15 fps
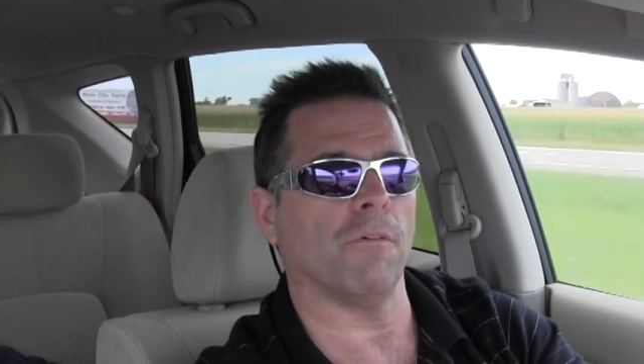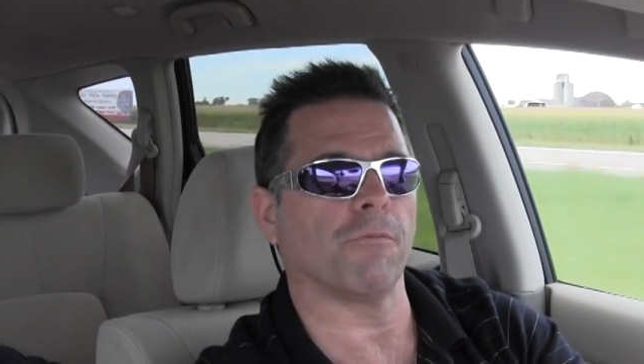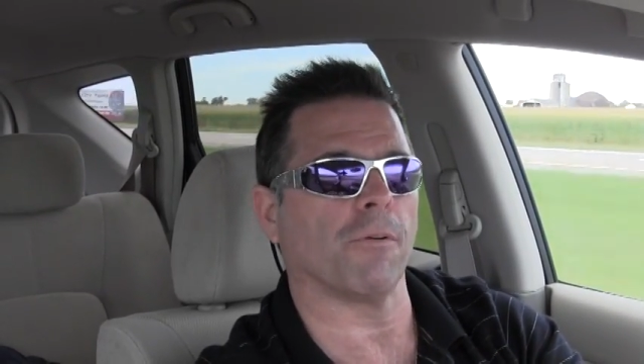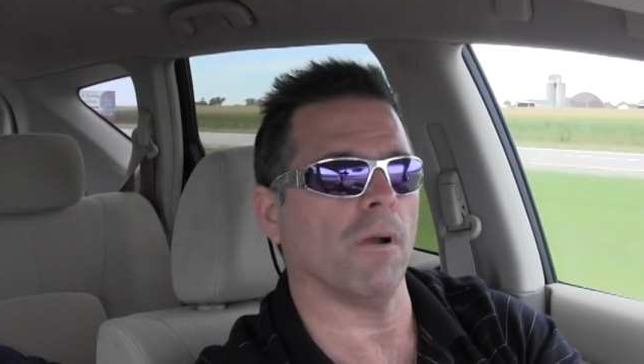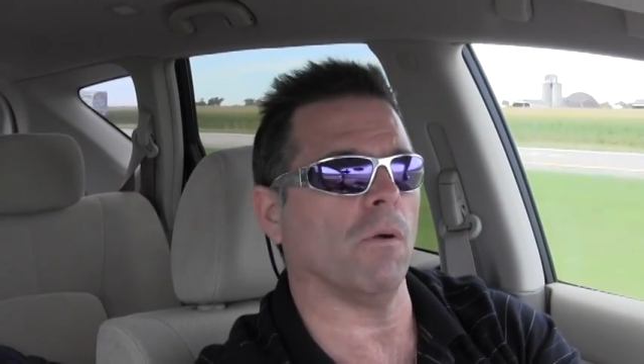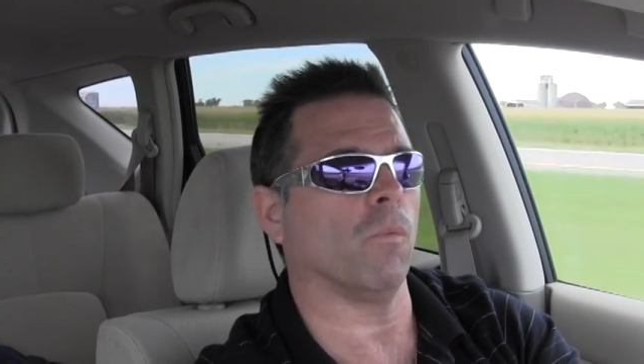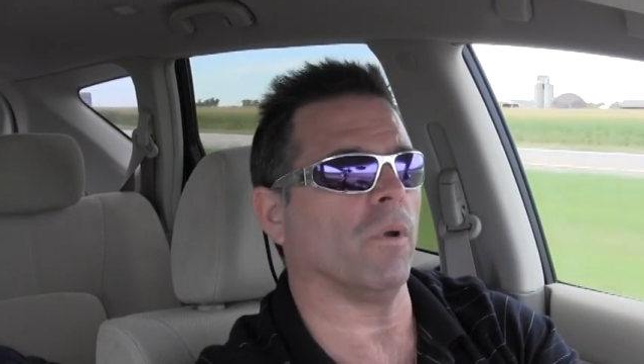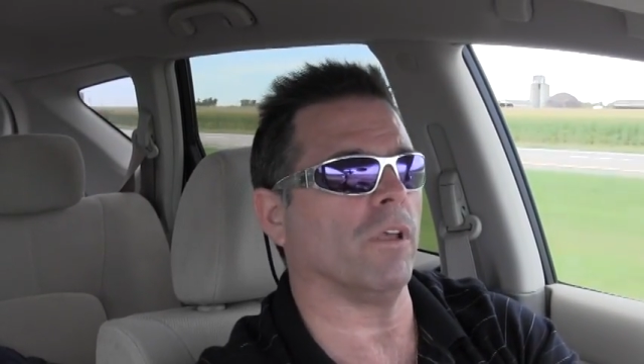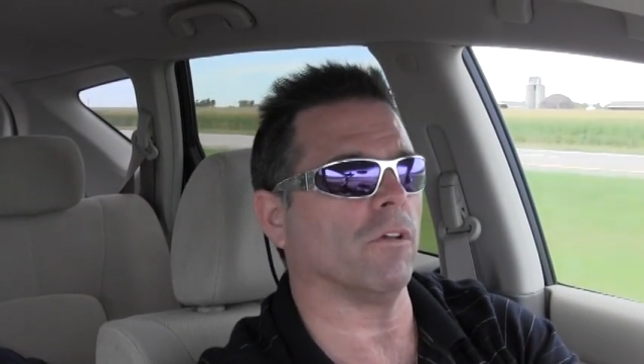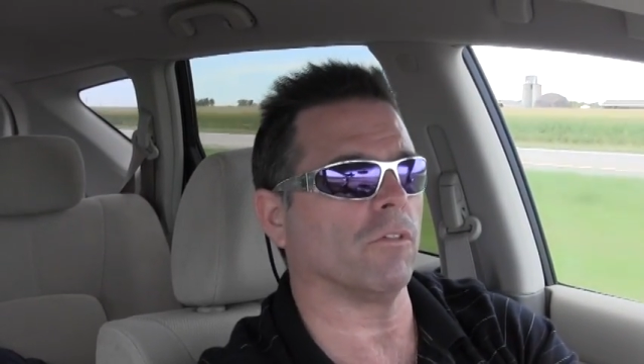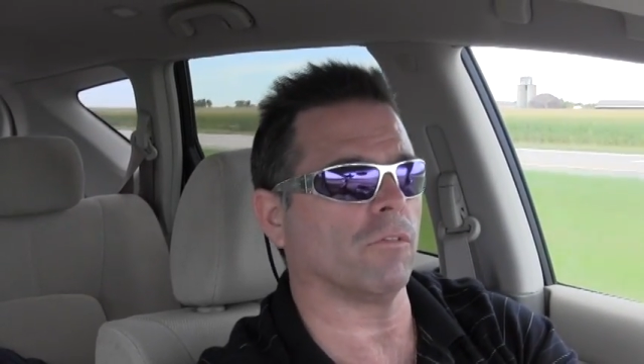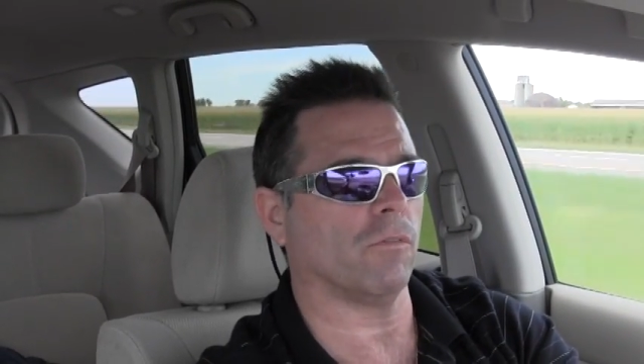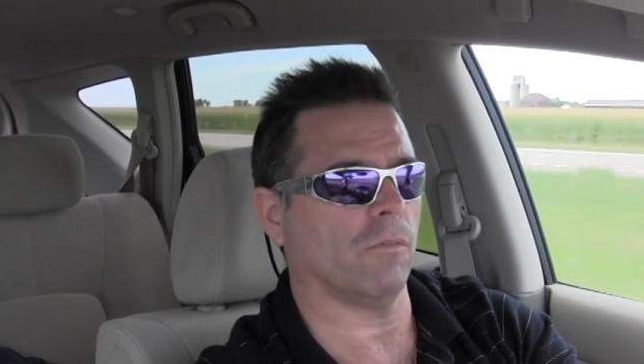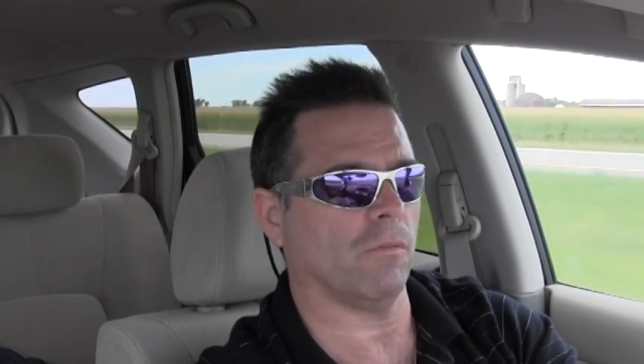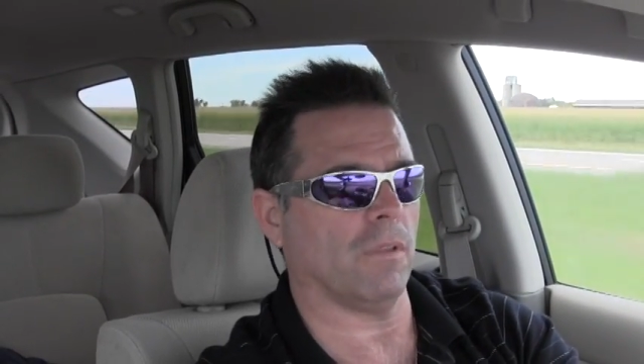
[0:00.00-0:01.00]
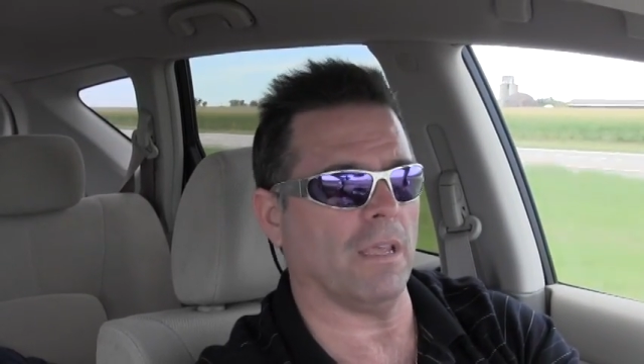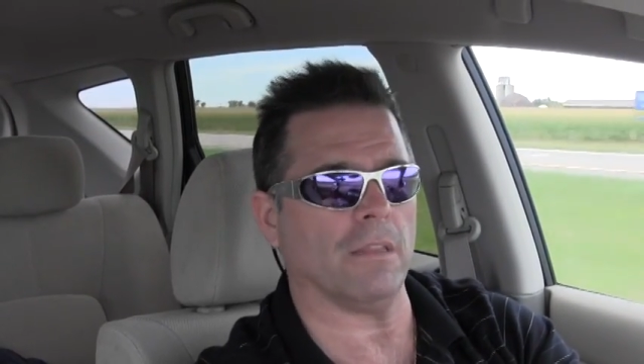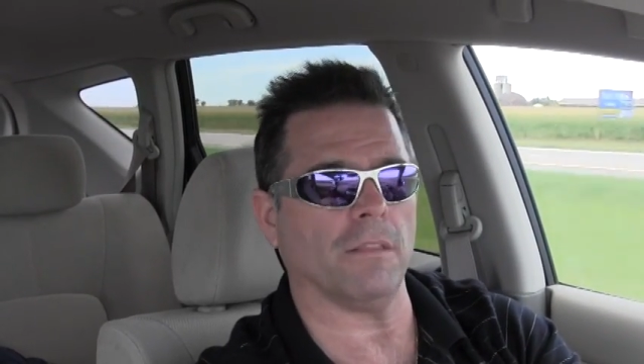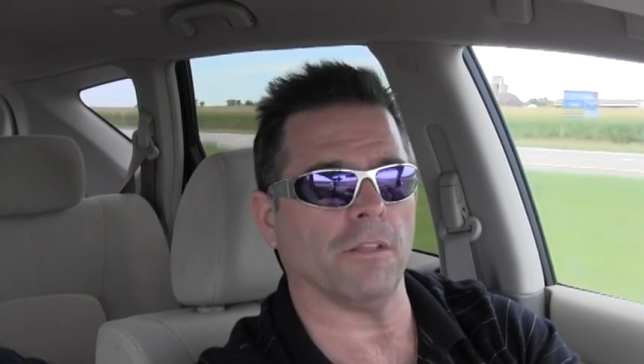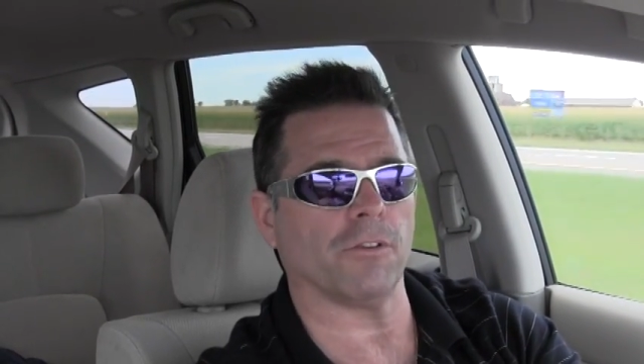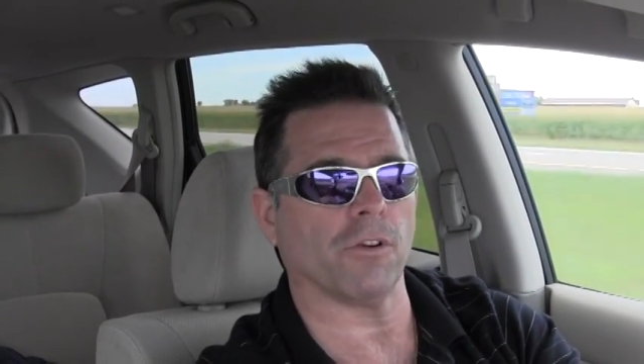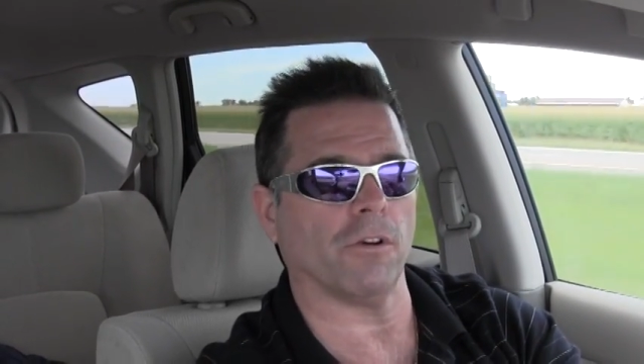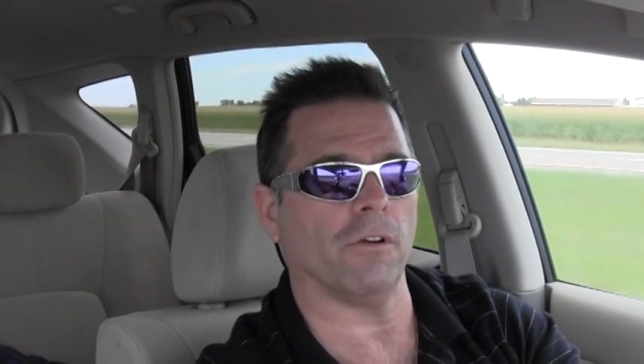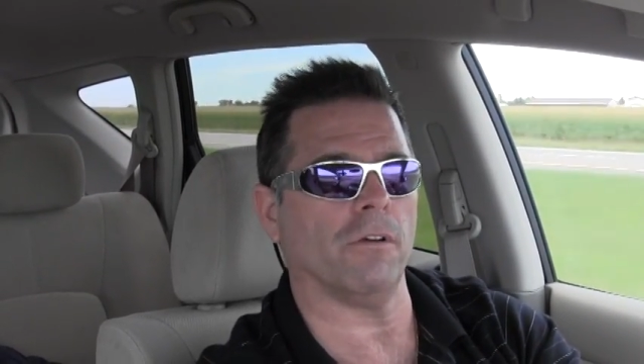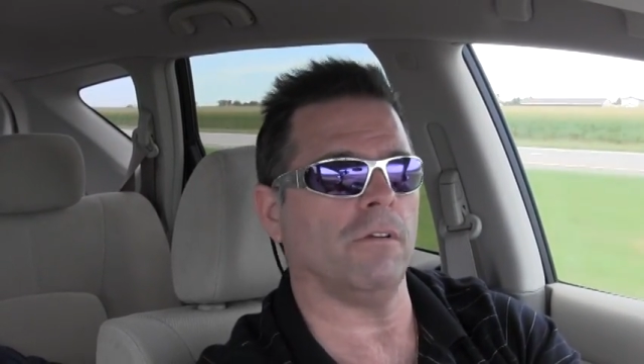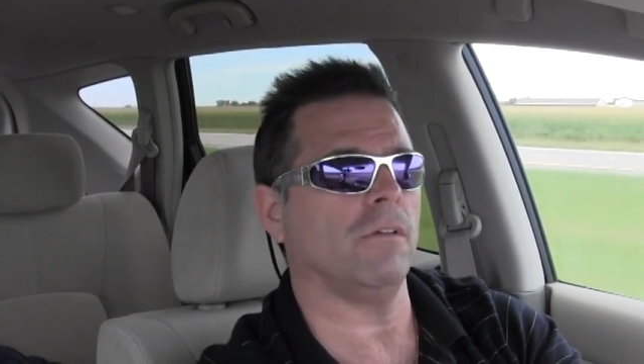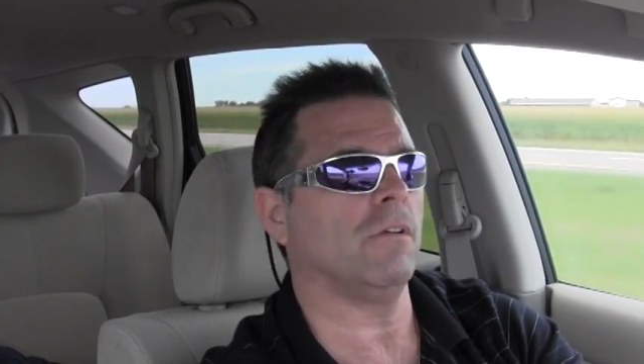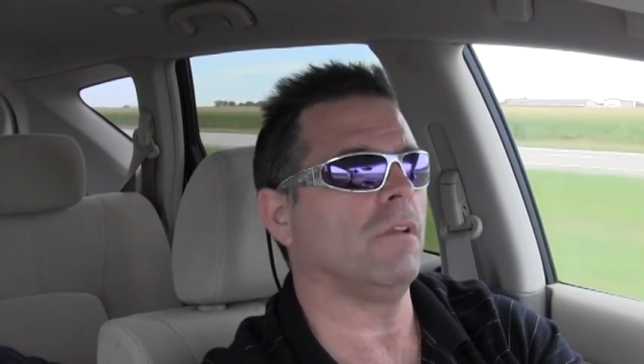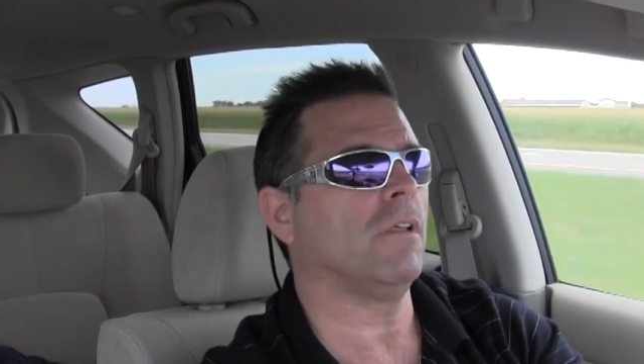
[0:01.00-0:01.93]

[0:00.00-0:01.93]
the front wheels in the turn,